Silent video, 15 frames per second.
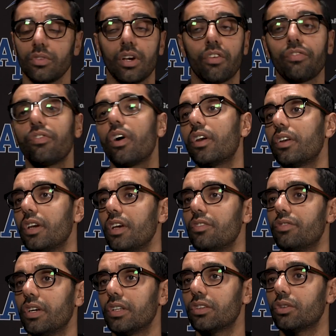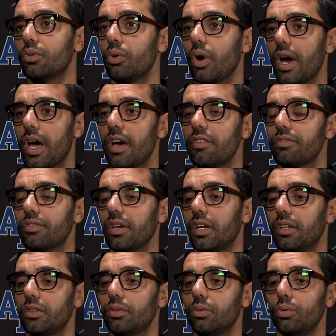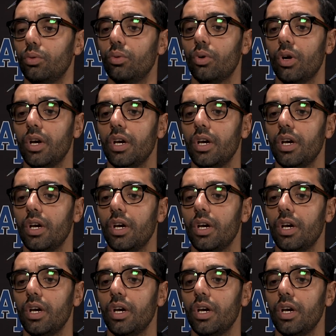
a fun event to have and to